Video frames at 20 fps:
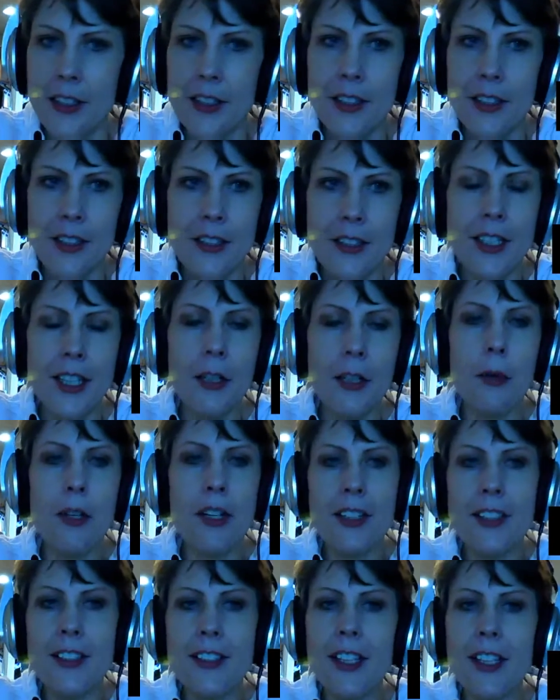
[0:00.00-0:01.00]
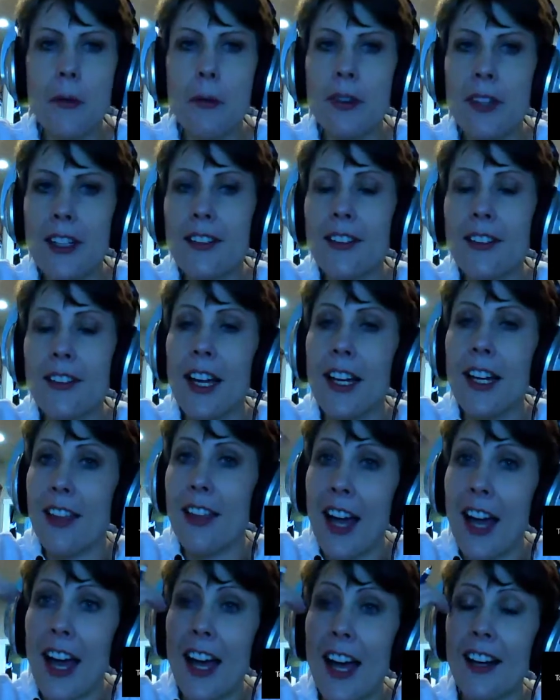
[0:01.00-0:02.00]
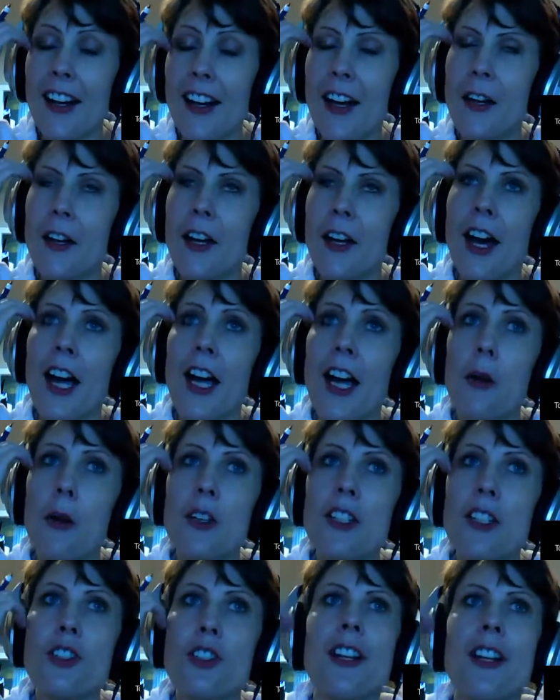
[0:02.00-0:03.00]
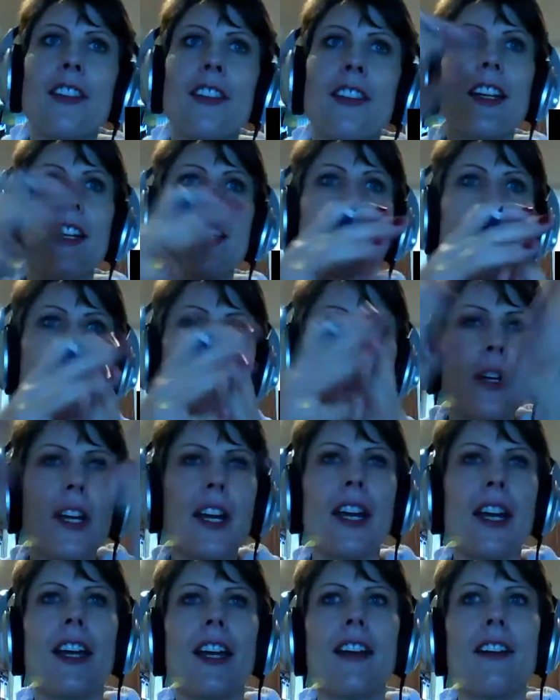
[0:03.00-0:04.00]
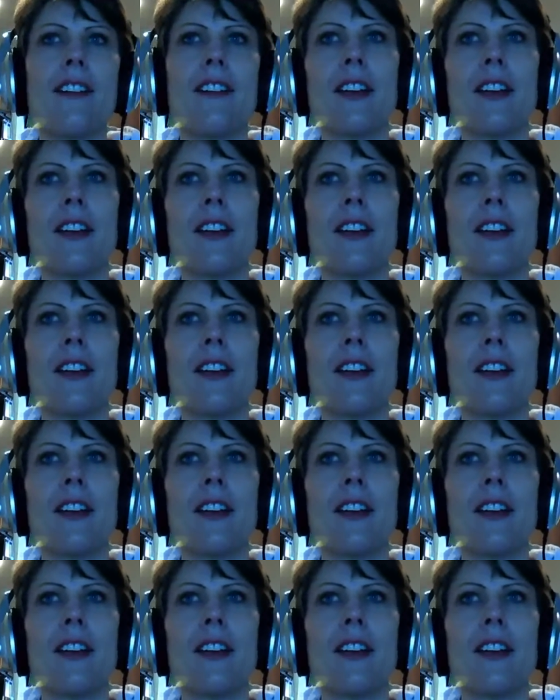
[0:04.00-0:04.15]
See, when it's something like that, I always try to think of, okay,